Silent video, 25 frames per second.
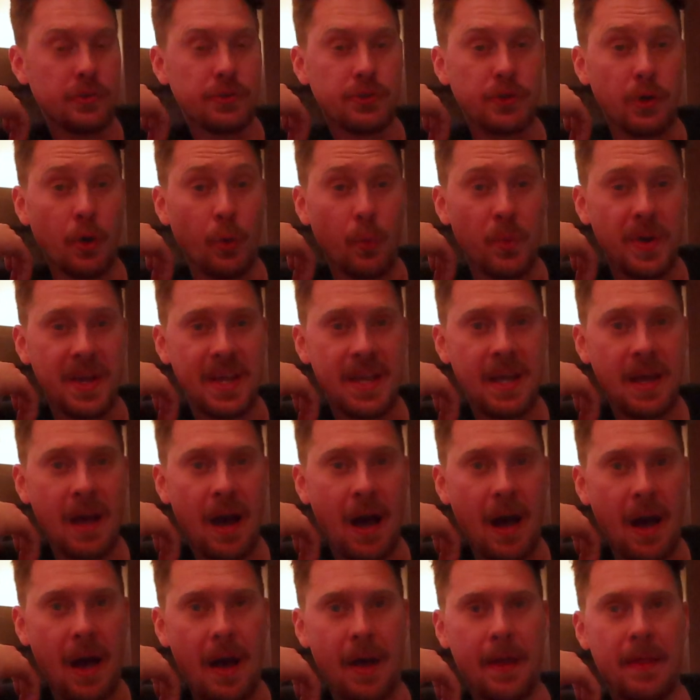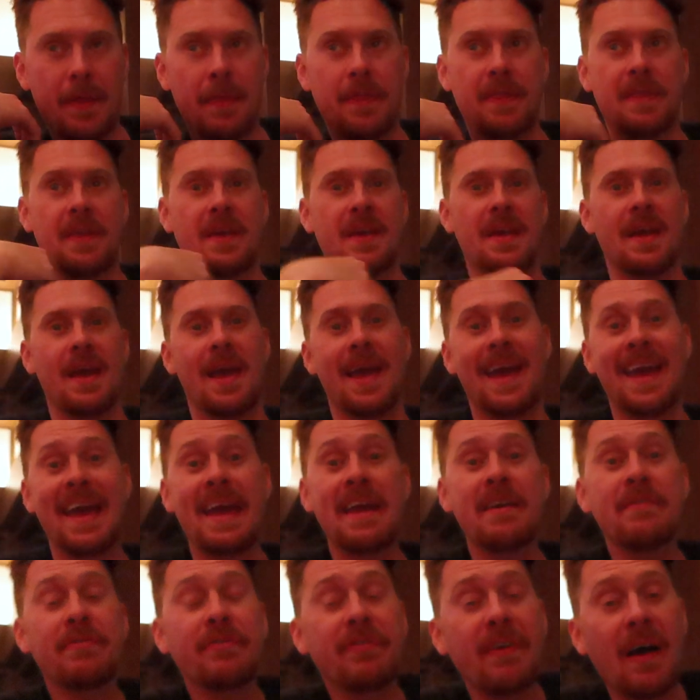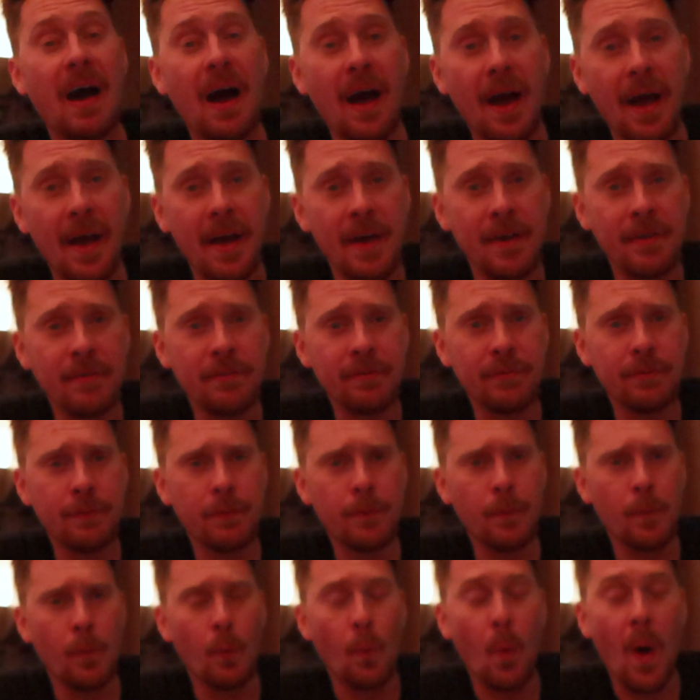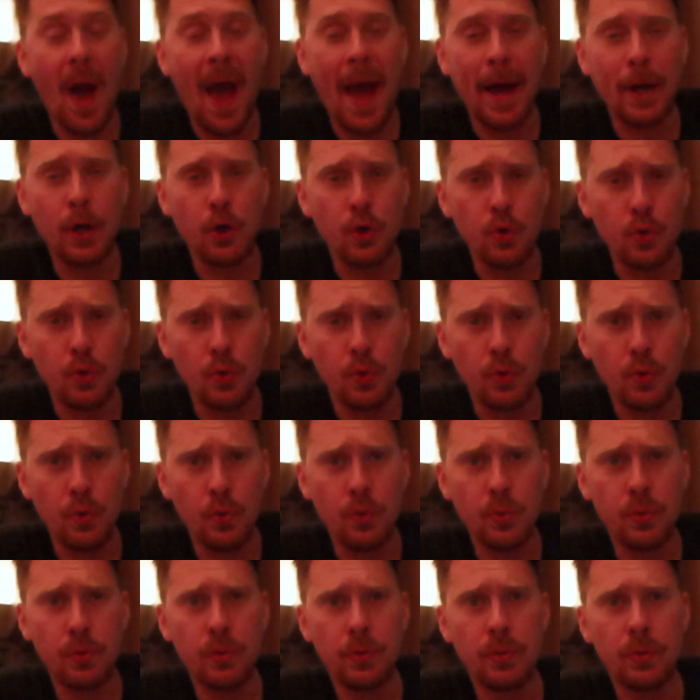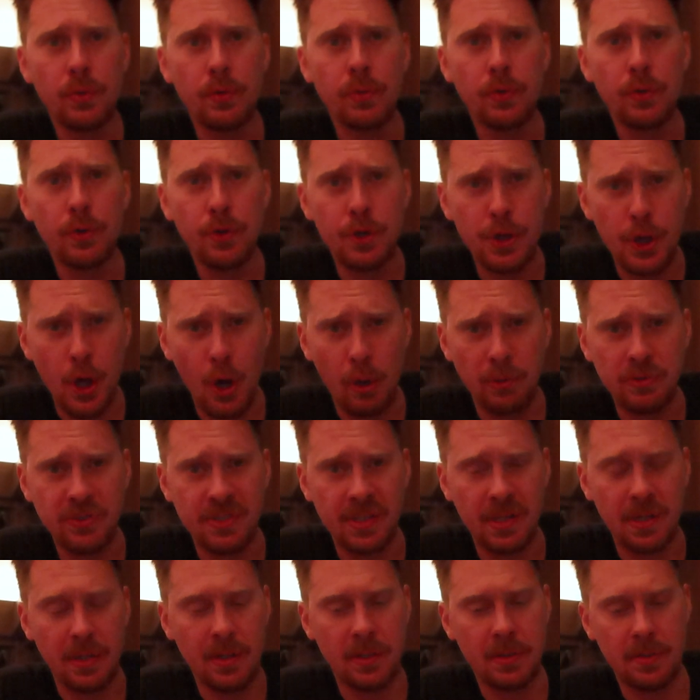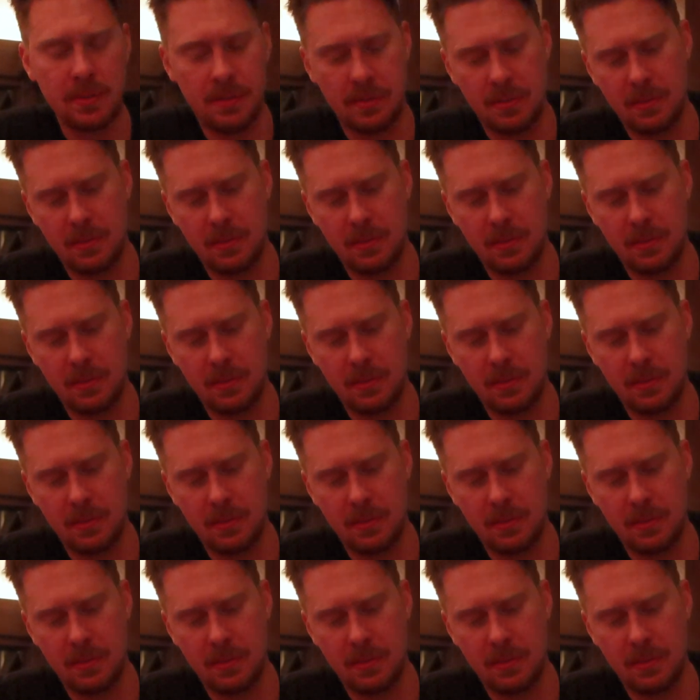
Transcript: So we got the A5 Wagyu Gyoza.